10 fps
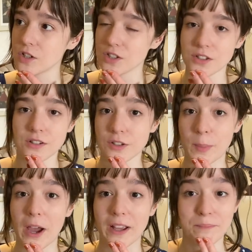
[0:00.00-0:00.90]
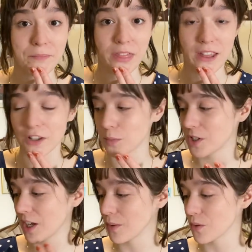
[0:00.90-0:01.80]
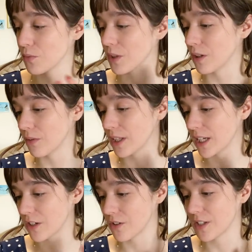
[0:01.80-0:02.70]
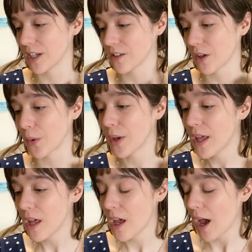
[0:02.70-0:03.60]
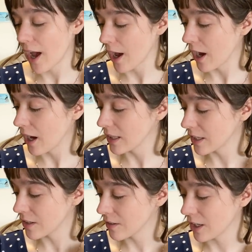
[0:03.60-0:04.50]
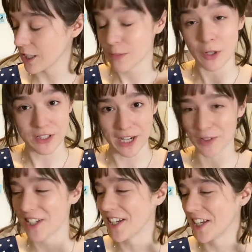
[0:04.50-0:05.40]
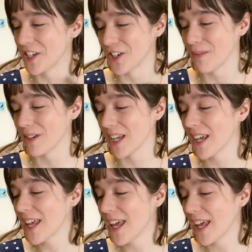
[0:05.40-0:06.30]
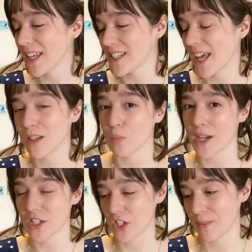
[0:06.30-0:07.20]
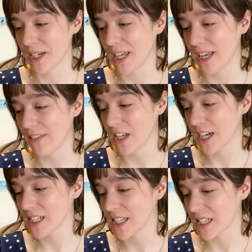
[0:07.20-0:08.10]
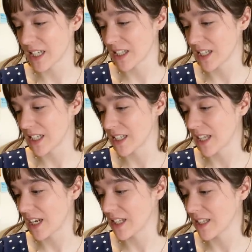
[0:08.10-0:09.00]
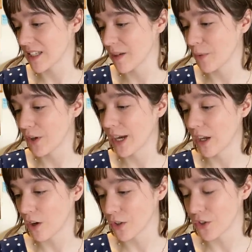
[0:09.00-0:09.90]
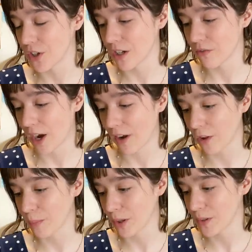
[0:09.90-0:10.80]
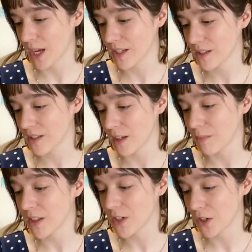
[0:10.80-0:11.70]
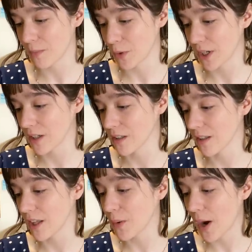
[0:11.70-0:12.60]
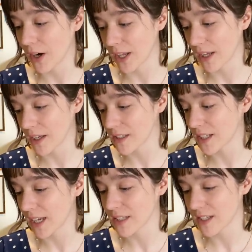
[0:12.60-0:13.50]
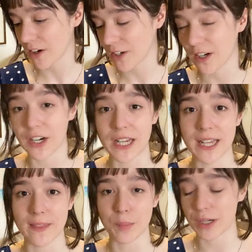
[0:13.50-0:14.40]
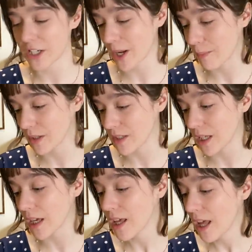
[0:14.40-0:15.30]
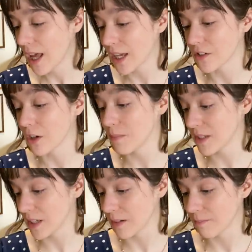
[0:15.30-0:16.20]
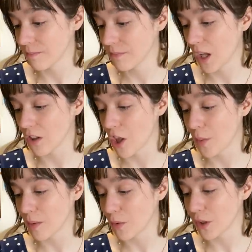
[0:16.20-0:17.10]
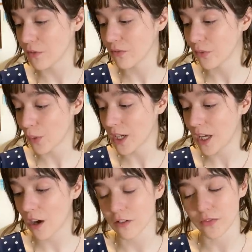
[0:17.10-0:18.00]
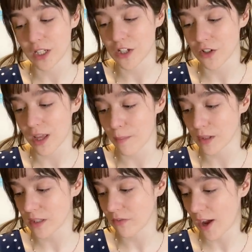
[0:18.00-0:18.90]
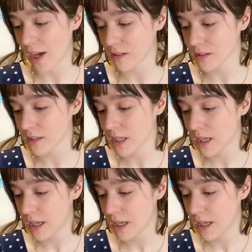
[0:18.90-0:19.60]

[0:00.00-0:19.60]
just spy things, which sounds really, really interesting. So uh, a little, a small town in Germany is set in West Germany in the 1960s, and it's a simmering cauldron of radical protests. Amid the turmoil, Leo Harting, a second secretary in the British embassy, has gone missing, along with more than 40 confidential embassy files.